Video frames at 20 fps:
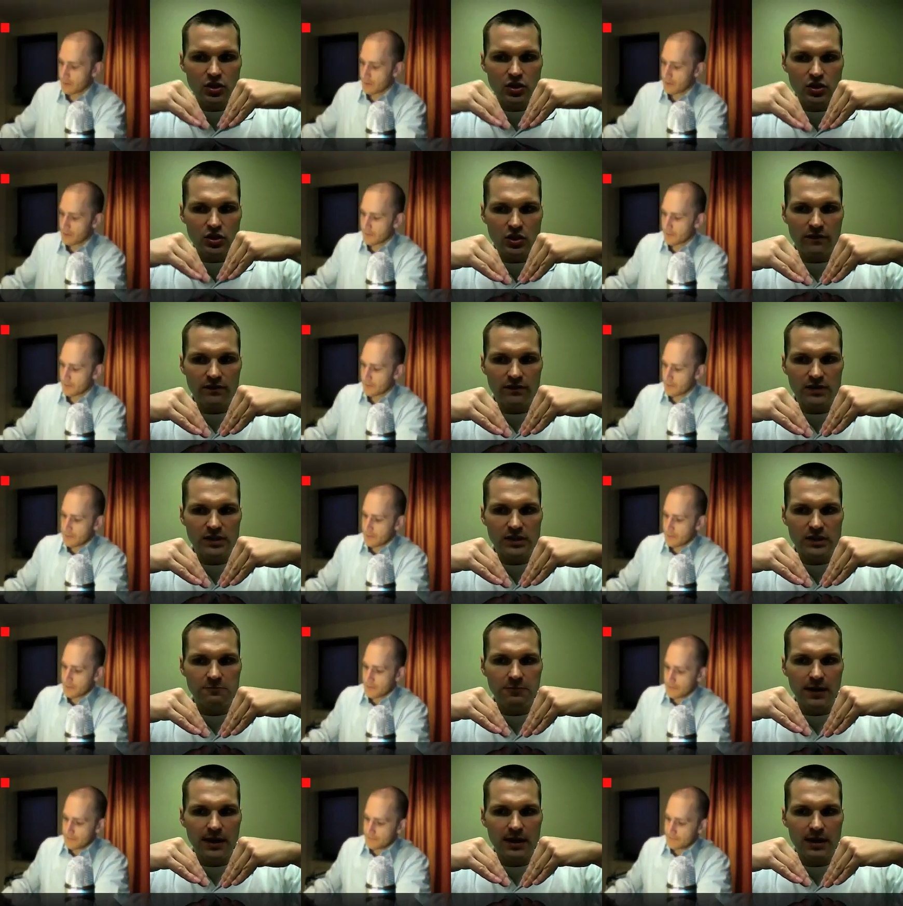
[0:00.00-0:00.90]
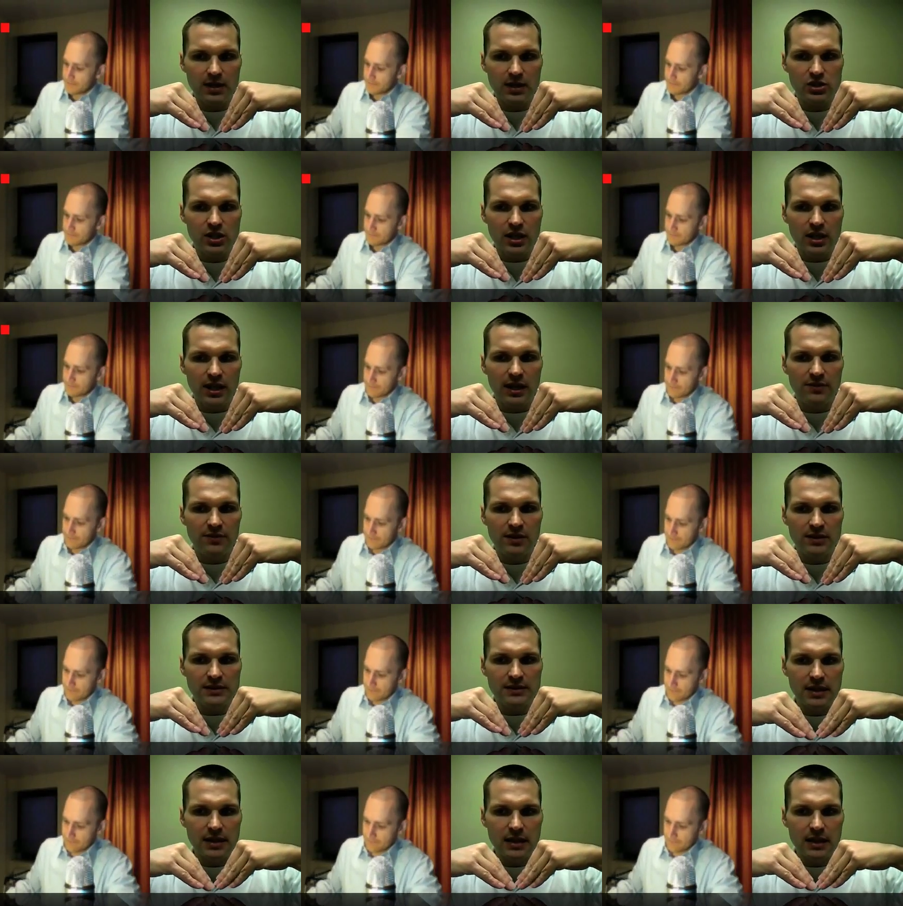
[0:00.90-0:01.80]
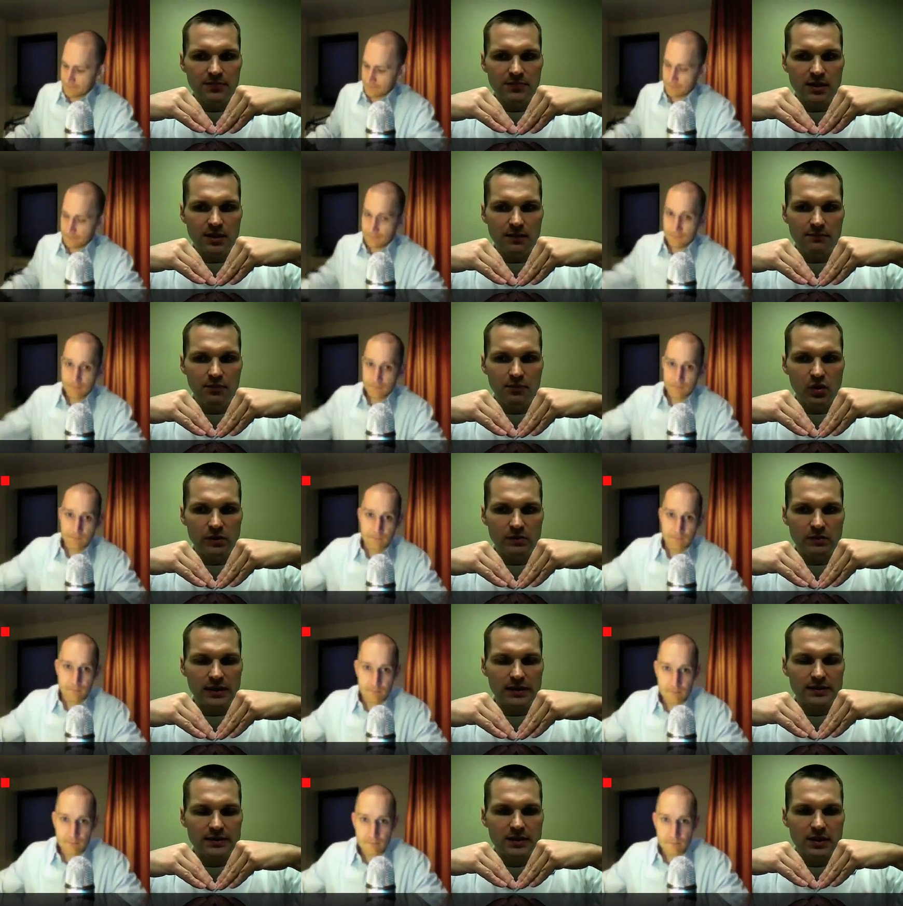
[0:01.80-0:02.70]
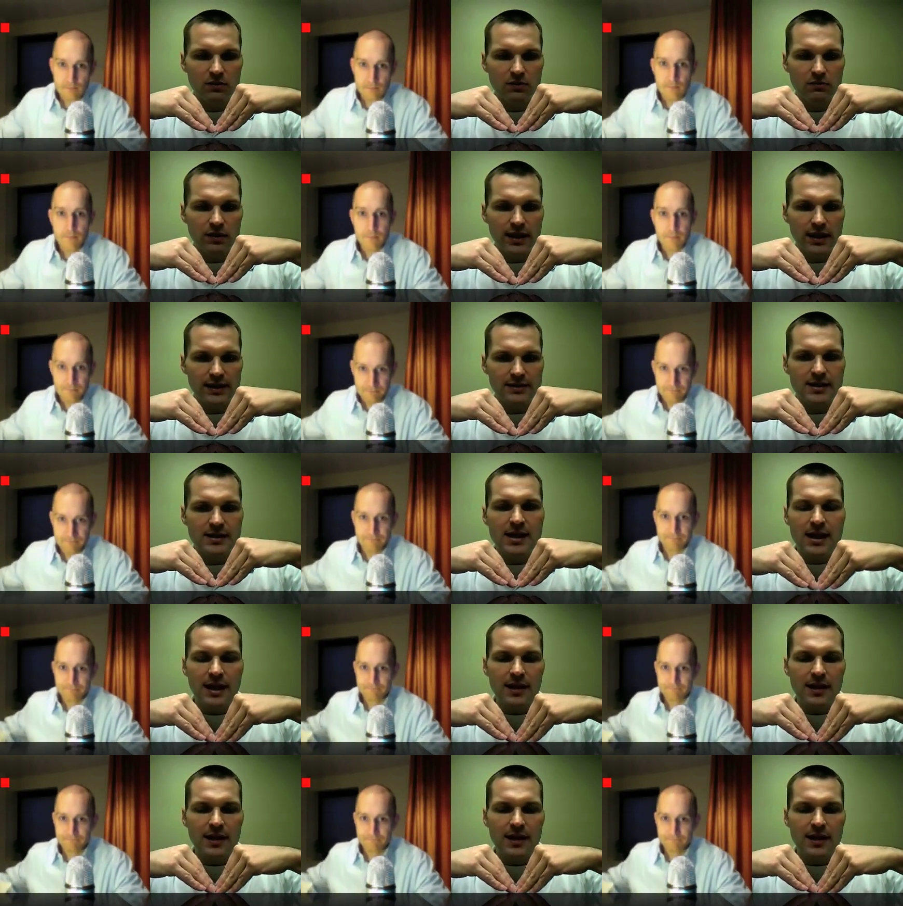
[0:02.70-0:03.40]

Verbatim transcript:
Speaker 1: and your services page and then set up the appointment, right?